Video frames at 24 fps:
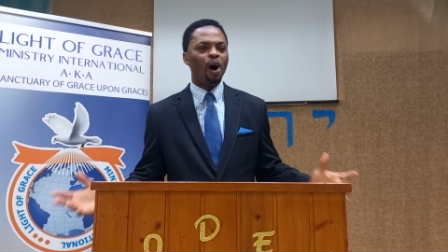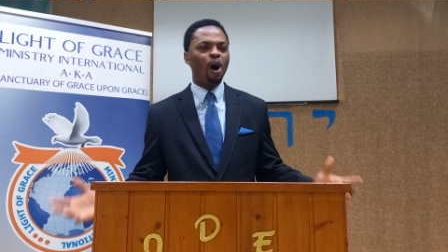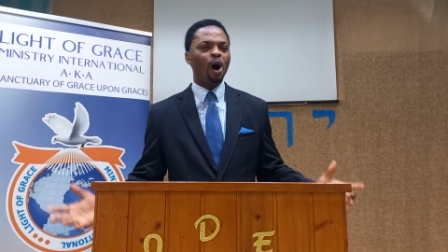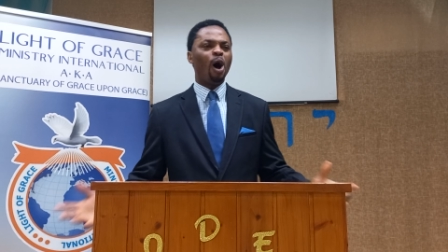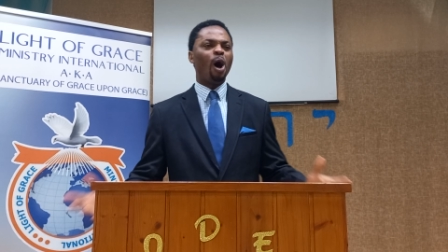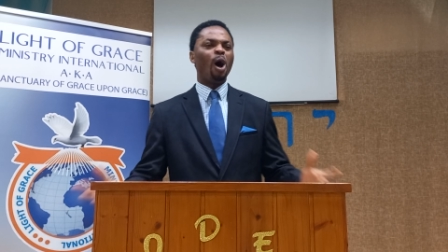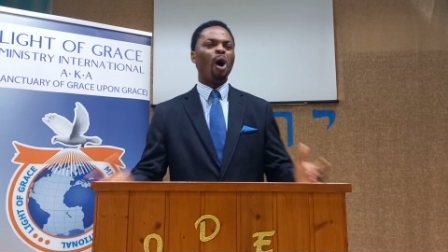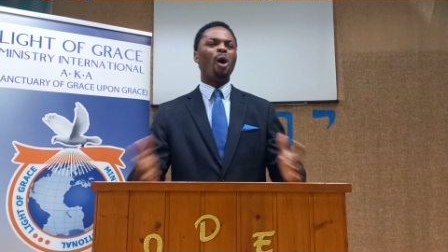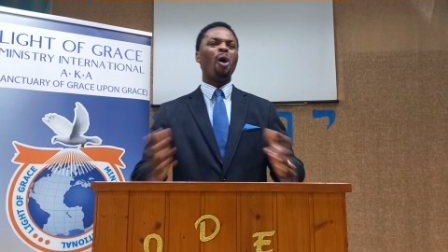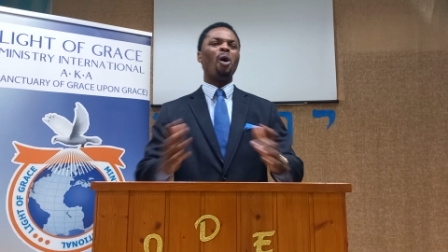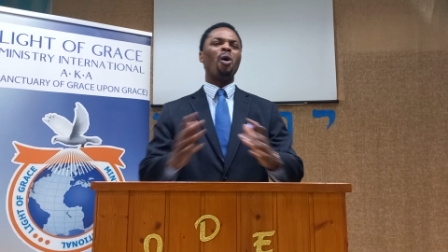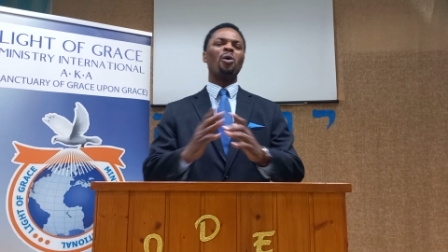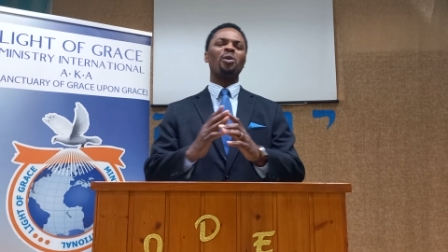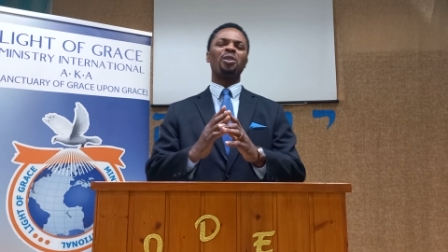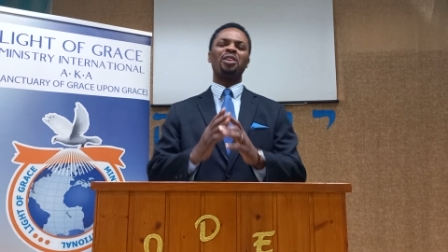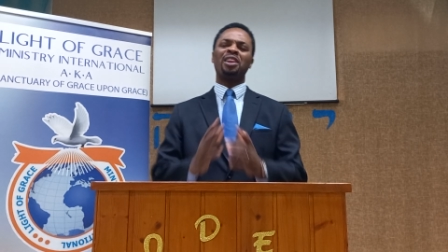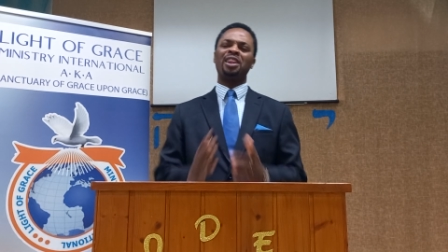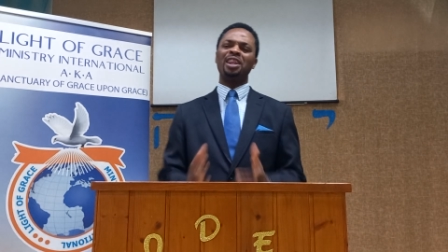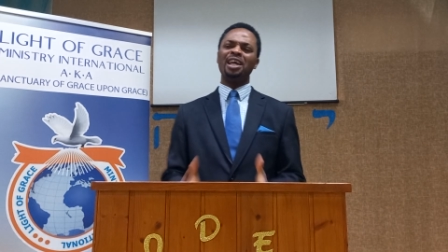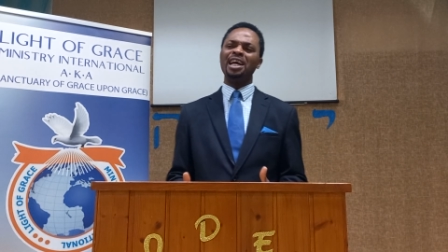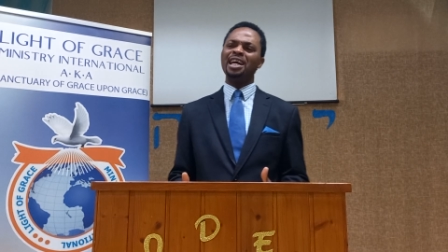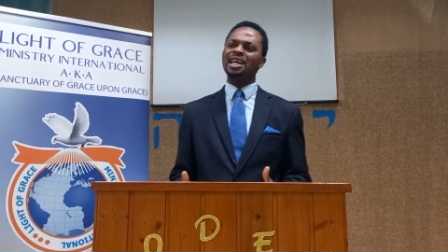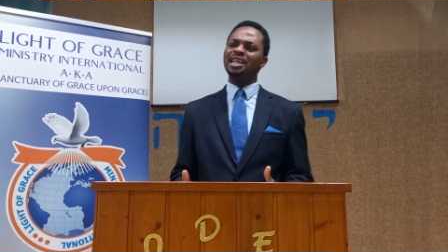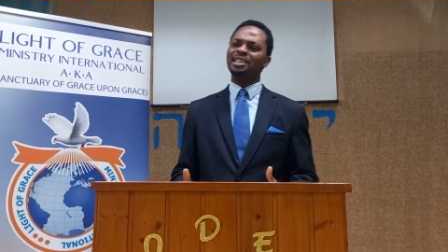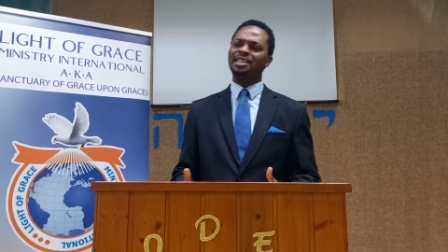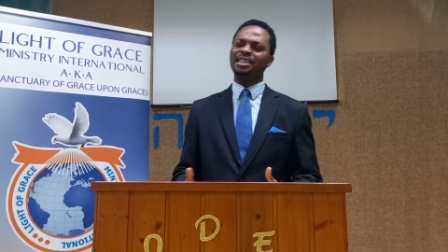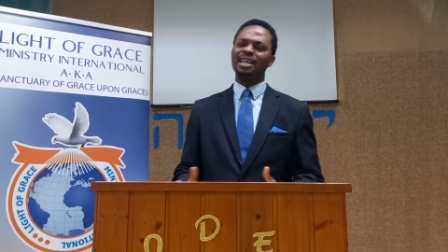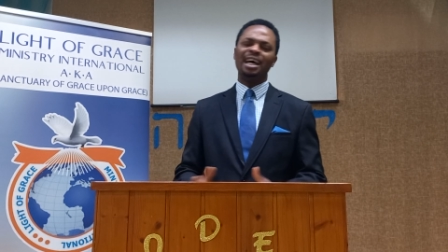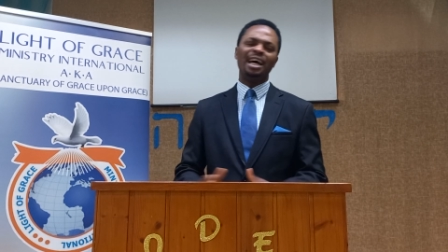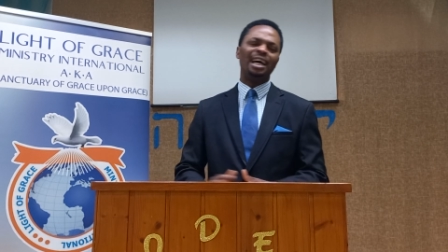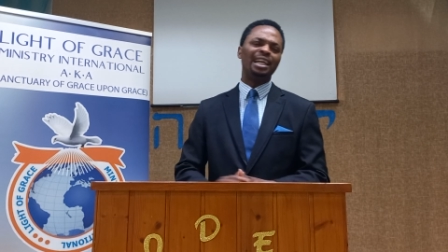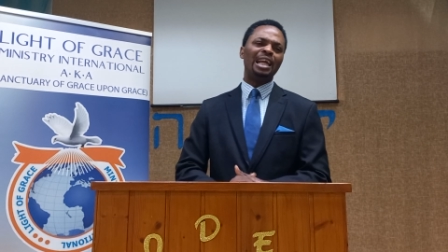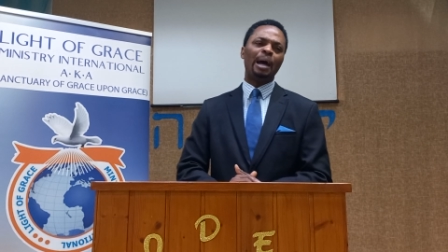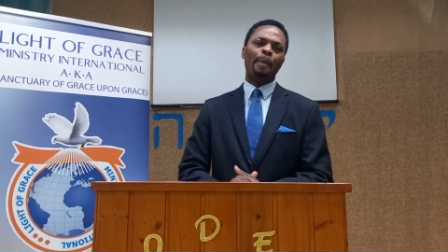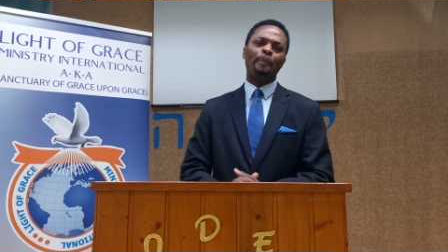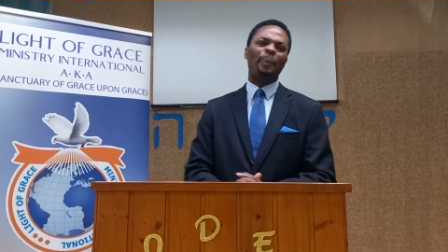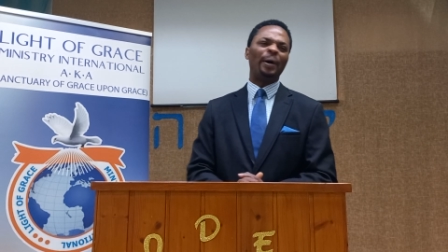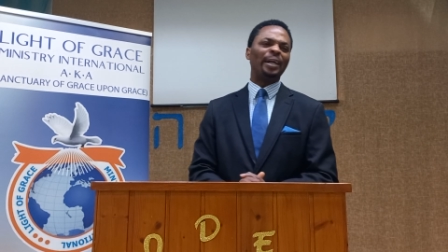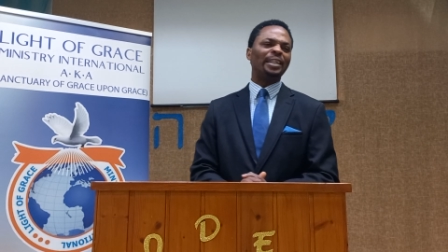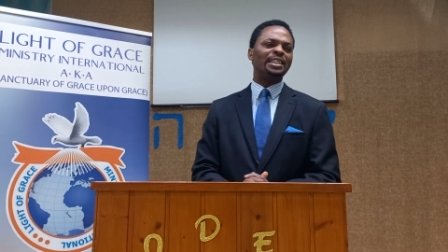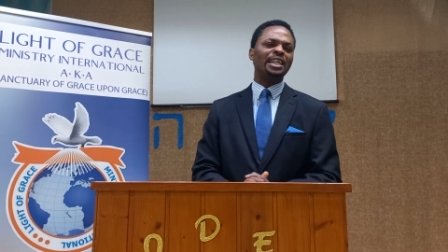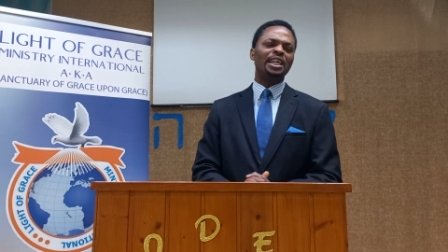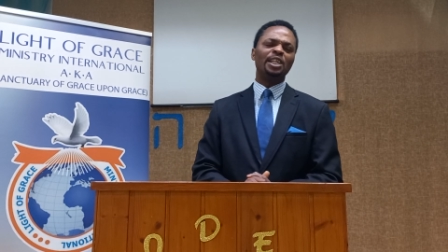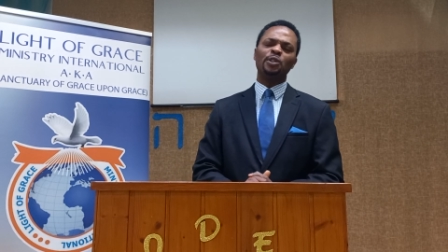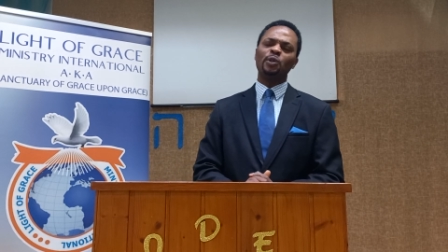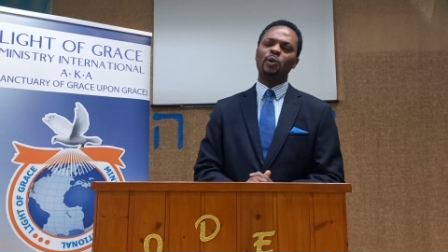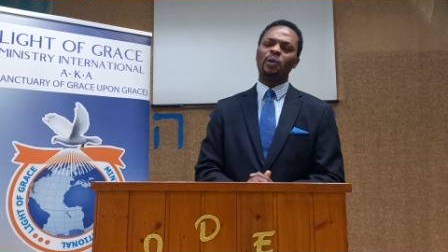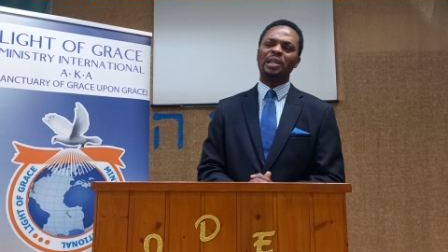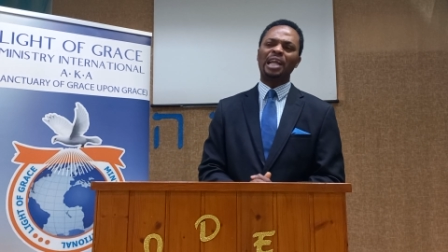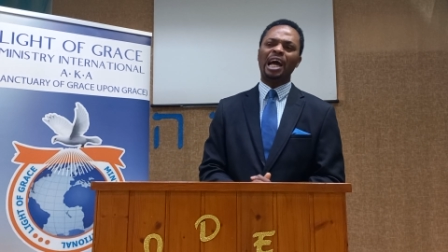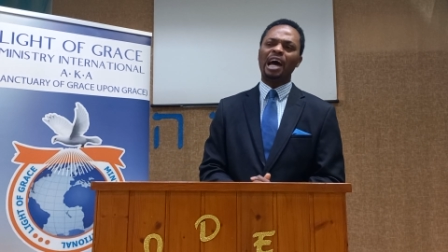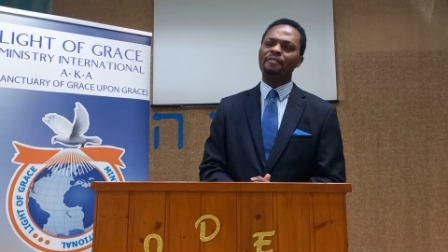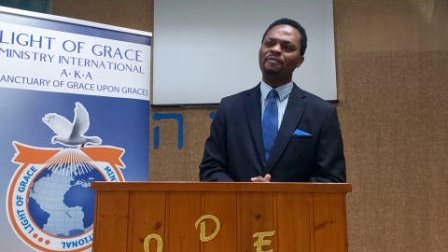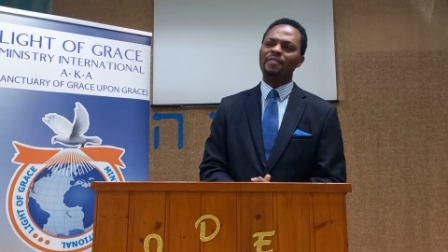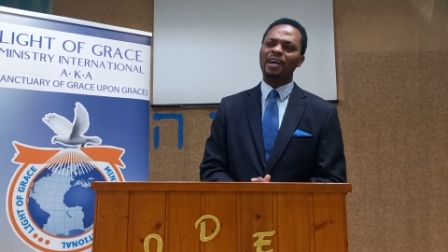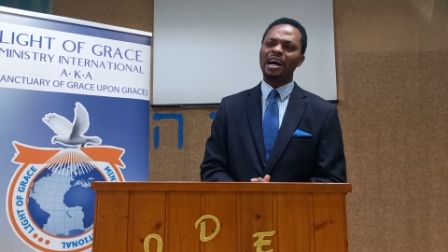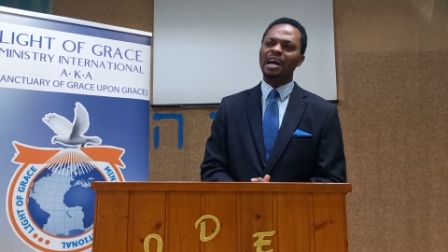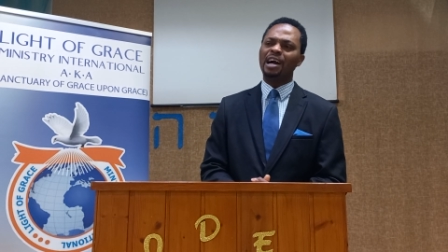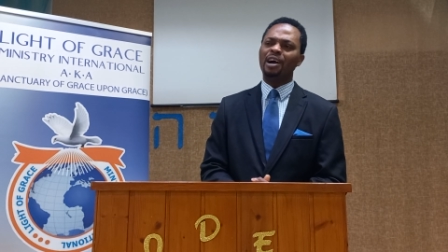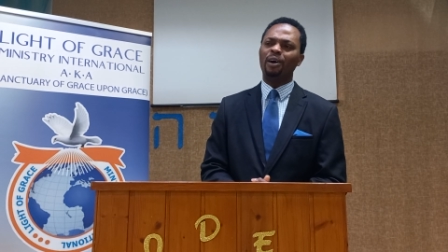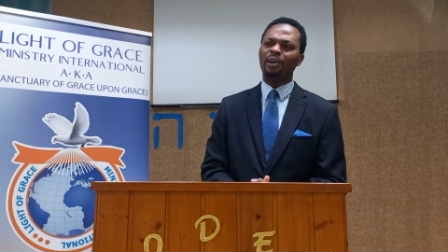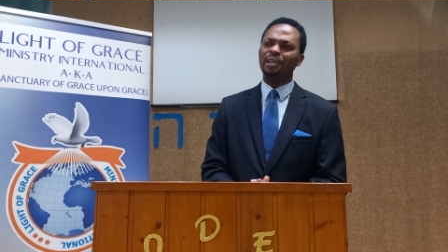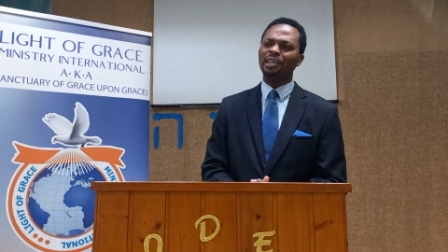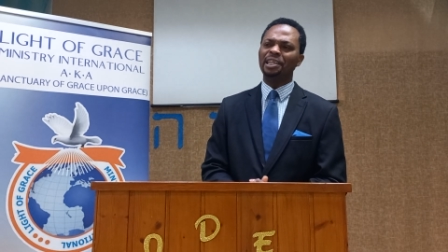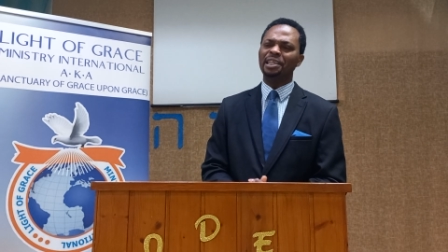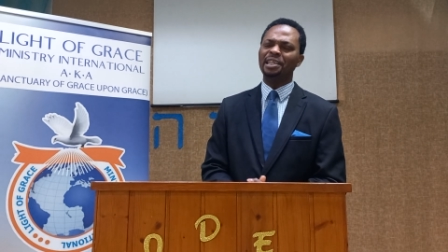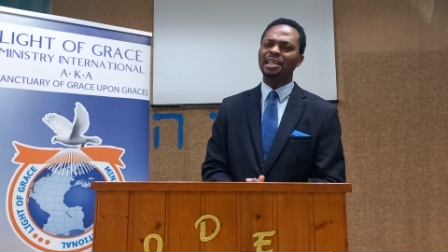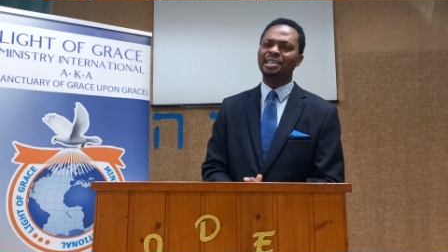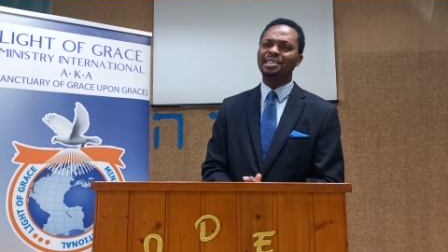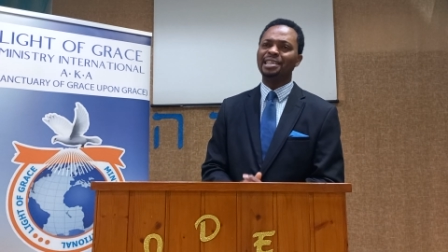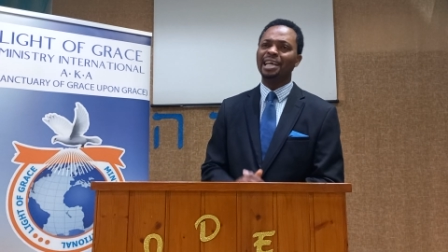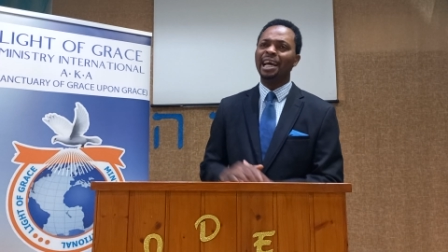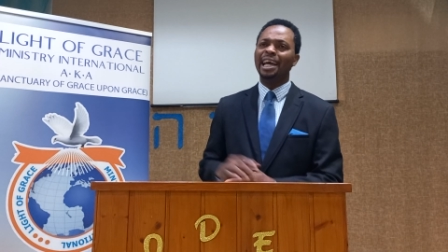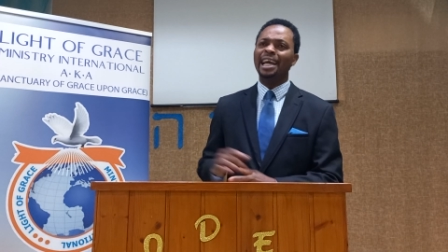all things that pertain to life and godliness.